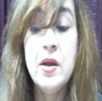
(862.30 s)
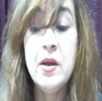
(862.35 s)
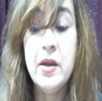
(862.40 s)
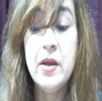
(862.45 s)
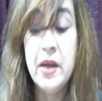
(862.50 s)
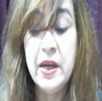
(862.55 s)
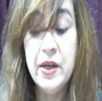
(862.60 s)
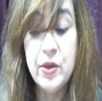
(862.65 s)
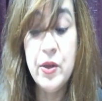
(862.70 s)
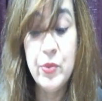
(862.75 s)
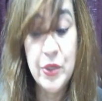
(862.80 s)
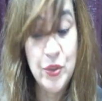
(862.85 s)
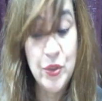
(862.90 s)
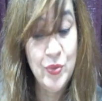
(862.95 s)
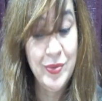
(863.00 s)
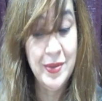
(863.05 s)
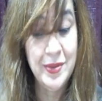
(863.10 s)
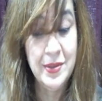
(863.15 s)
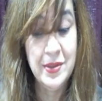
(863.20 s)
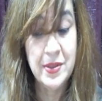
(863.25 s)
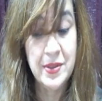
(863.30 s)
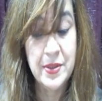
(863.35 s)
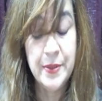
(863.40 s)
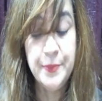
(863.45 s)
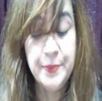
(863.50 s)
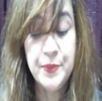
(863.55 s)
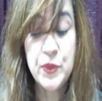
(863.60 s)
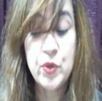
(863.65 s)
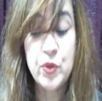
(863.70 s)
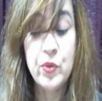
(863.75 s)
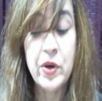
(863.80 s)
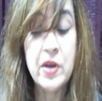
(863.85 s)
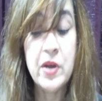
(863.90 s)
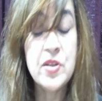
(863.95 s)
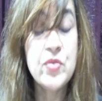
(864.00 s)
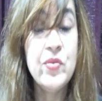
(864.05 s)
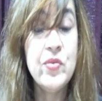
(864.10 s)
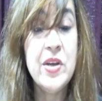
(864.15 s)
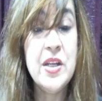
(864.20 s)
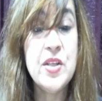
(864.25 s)
individuals. So a
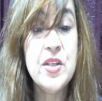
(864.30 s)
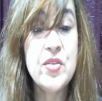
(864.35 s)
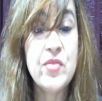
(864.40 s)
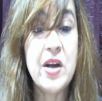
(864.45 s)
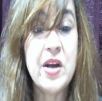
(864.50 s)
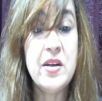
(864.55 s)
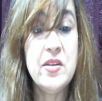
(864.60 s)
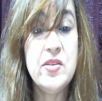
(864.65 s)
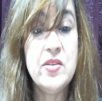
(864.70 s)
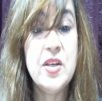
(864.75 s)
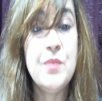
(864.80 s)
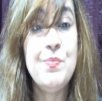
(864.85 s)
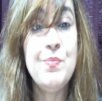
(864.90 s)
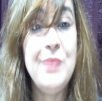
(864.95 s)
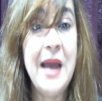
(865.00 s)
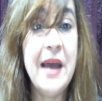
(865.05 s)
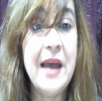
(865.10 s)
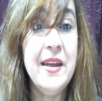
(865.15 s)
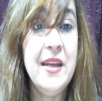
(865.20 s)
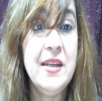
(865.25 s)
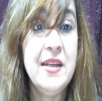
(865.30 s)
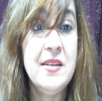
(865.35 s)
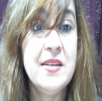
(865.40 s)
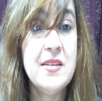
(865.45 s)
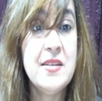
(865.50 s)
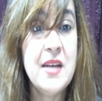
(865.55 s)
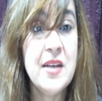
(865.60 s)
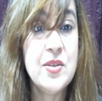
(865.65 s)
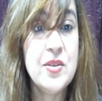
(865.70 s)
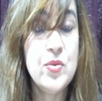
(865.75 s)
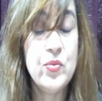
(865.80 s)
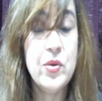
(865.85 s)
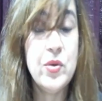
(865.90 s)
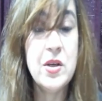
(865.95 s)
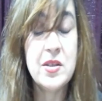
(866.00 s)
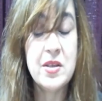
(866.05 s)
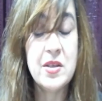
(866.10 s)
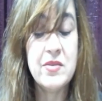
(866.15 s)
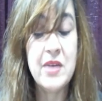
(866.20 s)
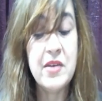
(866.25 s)
very strategic planning,
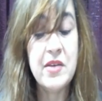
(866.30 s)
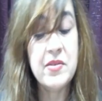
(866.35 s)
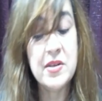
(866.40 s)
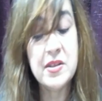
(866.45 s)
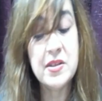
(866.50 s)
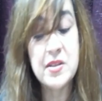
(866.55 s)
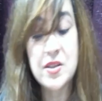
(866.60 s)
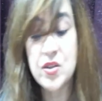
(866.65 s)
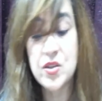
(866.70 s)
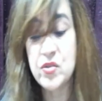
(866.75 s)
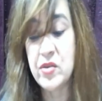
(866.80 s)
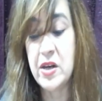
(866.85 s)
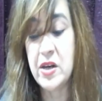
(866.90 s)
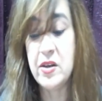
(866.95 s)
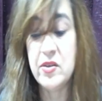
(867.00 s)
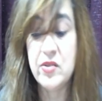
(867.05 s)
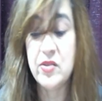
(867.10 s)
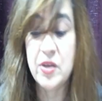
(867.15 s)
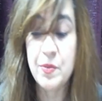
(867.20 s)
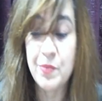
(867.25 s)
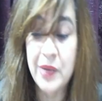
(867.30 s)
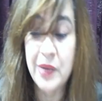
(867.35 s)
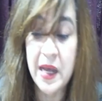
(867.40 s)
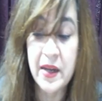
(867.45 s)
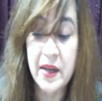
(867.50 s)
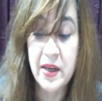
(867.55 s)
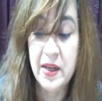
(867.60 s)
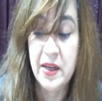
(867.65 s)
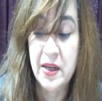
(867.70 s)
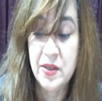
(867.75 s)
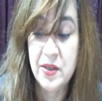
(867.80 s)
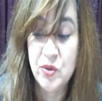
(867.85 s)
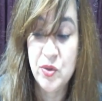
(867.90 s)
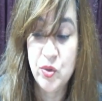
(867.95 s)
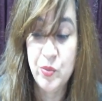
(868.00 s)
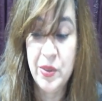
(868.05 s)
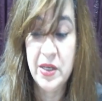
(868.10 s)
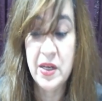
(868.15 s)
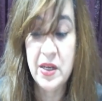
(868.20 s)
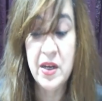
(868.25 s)
work survival is a strategic planning has
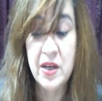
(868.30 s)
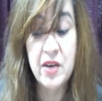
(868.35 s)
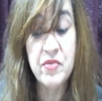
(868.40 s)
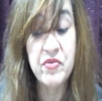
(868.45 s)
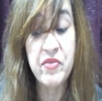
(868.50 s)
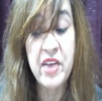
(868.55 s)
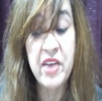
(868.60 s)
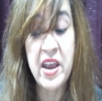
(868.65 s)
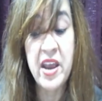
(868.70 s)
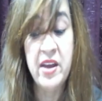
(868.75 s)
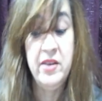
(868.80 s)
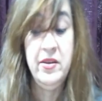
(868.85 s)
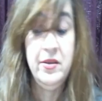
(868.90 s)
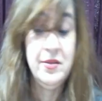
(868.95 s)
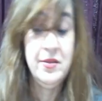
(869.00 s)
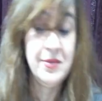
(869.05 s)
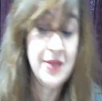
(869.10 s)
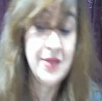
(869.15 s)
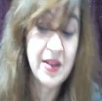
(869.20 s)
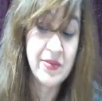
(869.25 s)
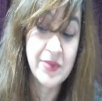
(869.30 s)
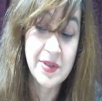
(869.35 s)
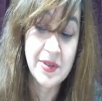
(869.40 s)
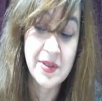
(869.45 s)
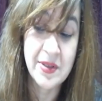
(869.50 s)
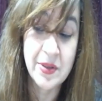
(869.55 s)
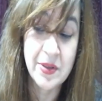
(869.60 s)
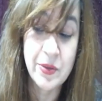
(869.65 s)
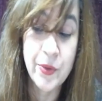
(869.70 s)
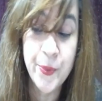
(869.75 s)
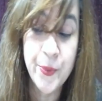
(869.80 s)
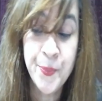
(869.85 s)
to be done at various levels,